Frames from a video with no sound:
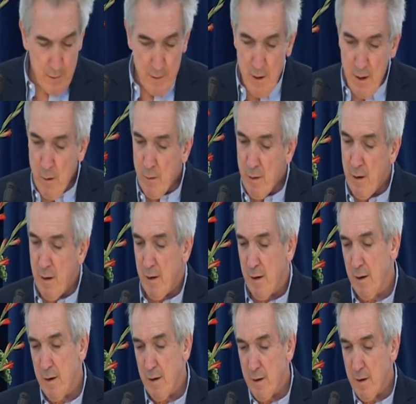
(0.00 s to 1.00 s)
Now,
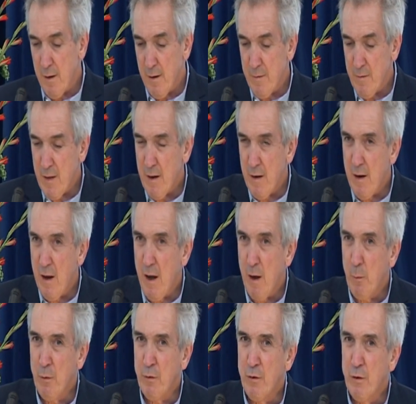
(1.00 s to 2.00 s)
I
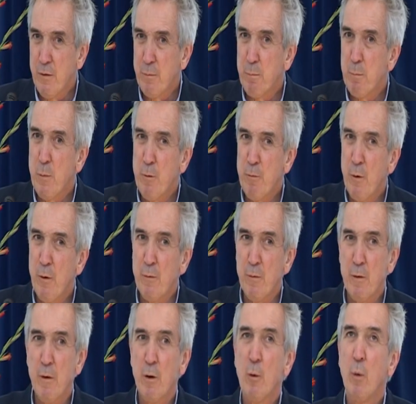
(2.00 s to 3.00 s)
want to move
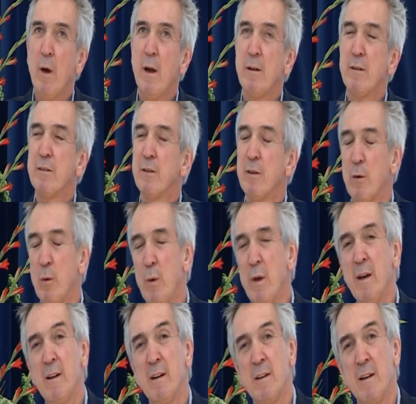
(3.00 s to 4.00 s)
on quite
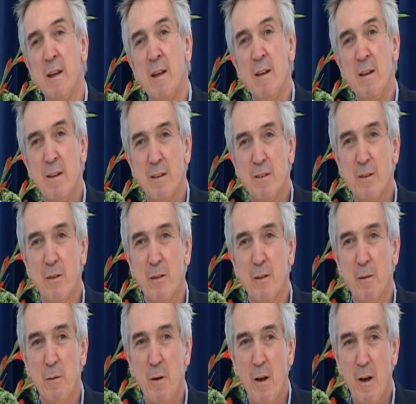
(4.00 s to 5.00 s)
quickly to
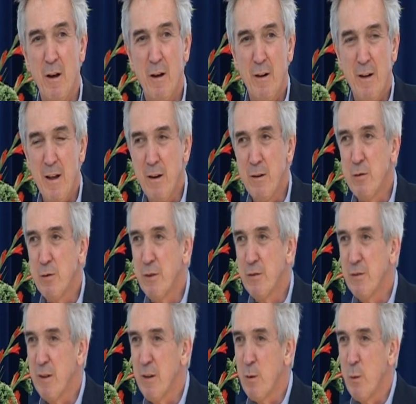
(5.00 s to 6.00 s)
the
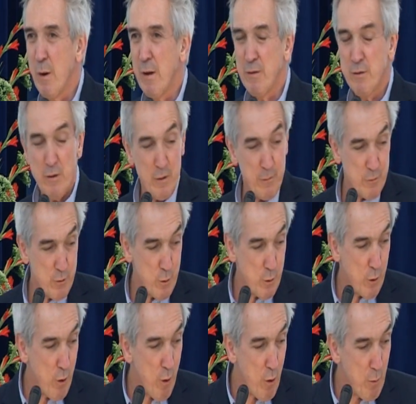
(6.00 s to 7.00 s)
interesting question of,
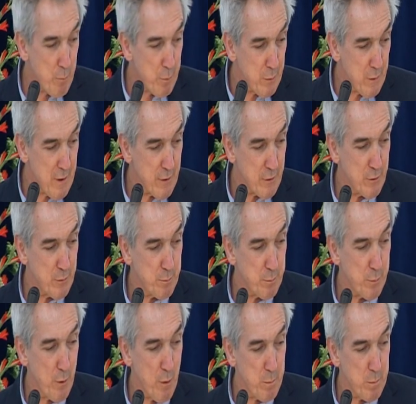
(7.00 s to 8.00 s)
do
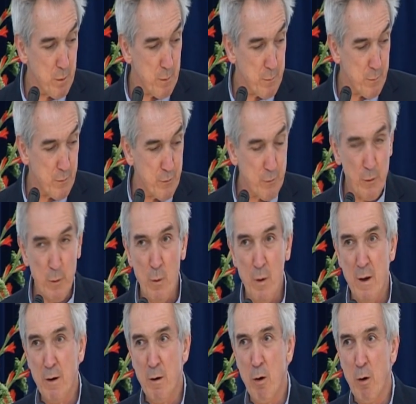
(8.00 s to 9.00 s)
complex problems
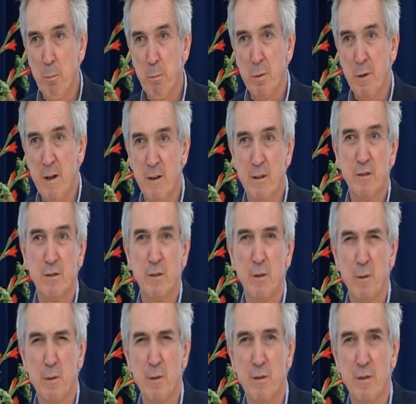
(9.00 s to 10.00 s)
require complex
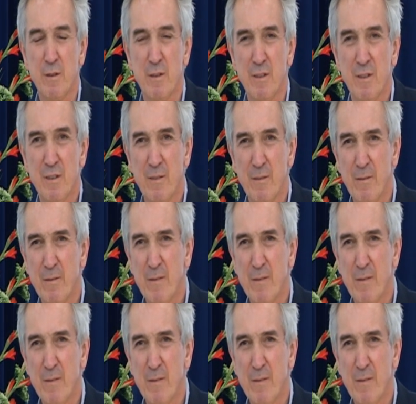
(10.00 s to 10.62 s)
solutions?